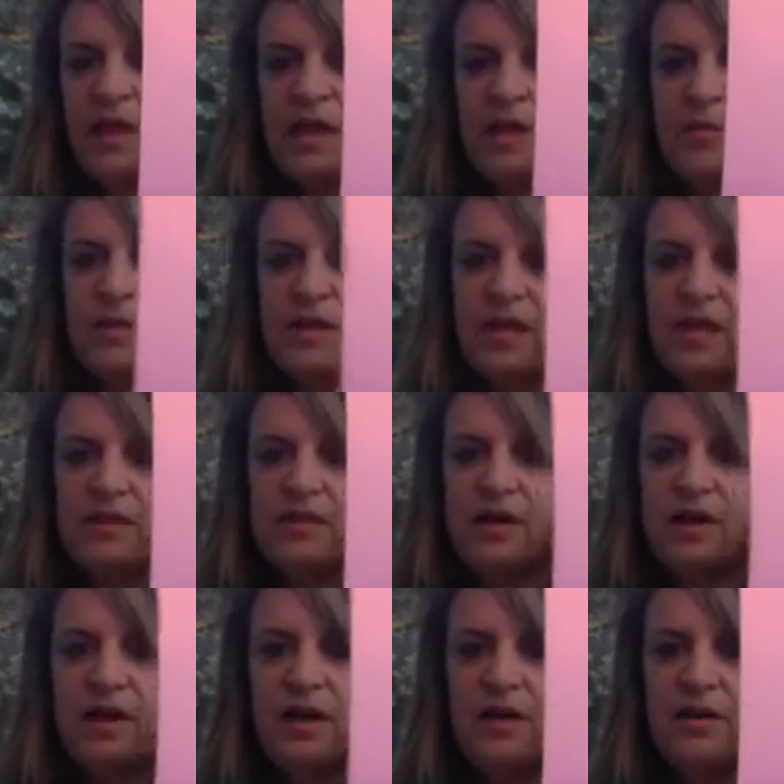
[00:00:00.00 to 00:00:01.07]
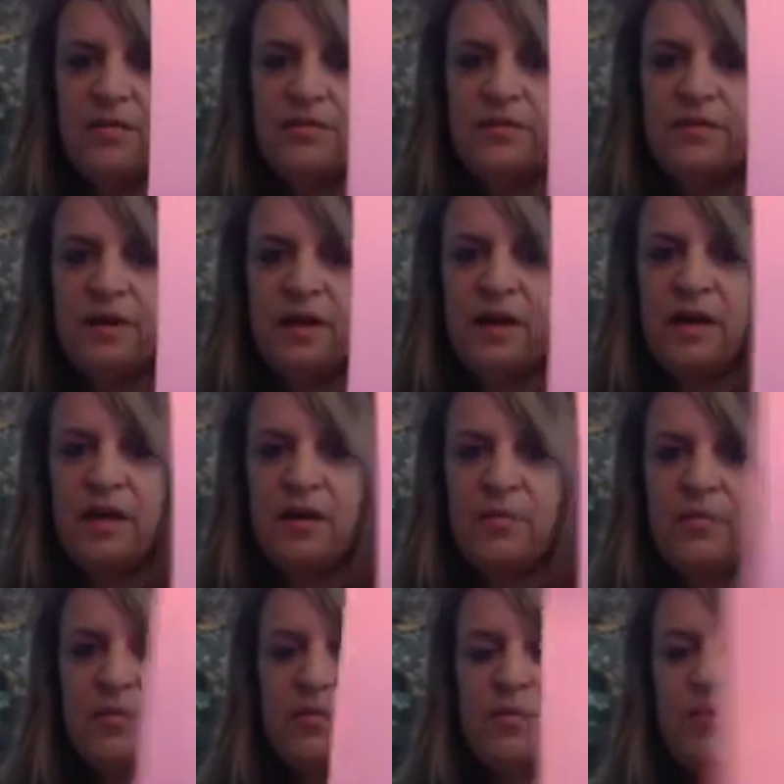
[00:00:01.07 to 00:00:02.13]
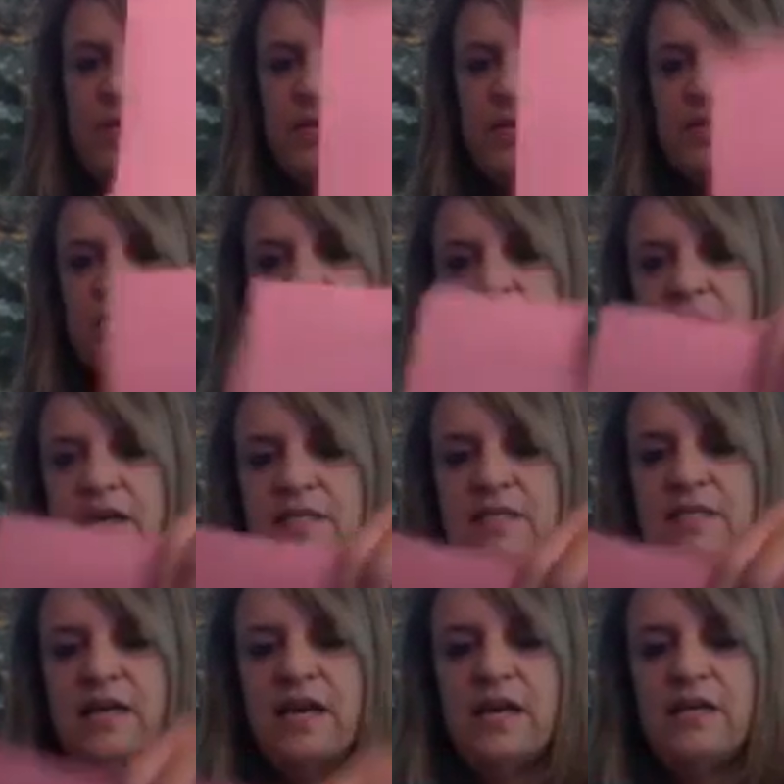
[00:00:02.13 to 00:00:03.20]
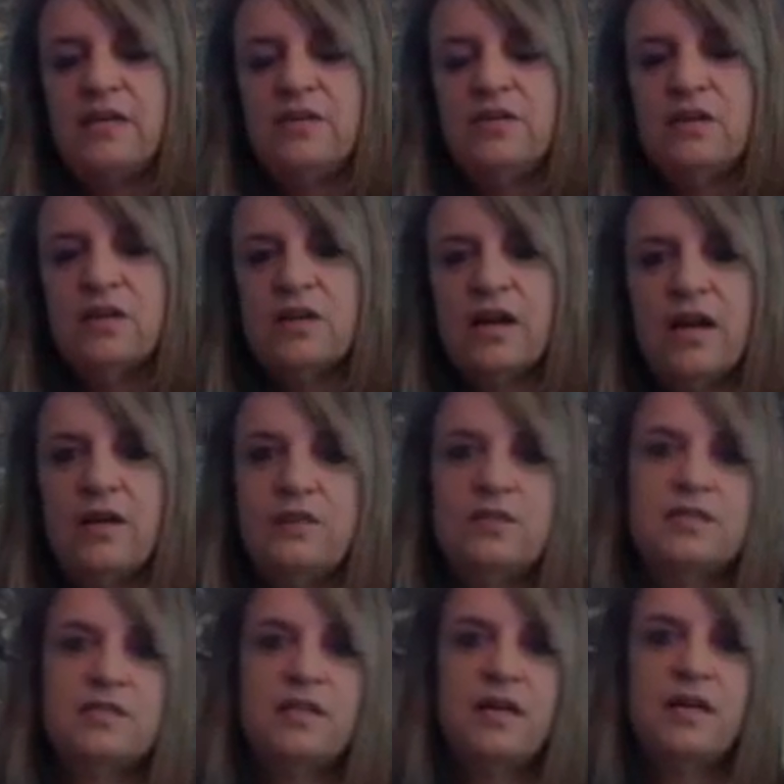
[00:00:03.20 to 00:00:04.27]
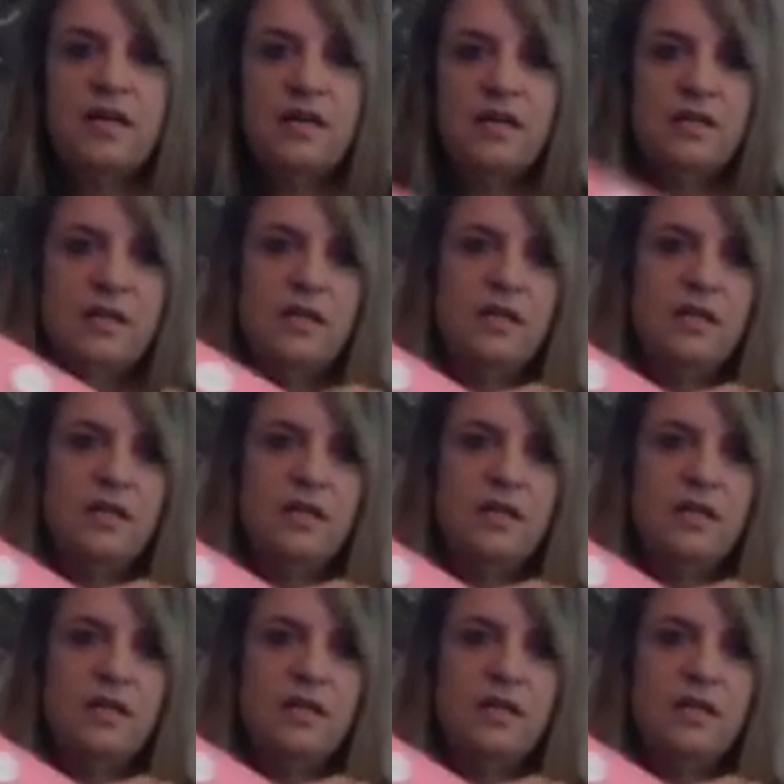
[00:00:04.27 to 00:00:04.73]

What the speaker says: And what I'd love, once you guys get your cards done,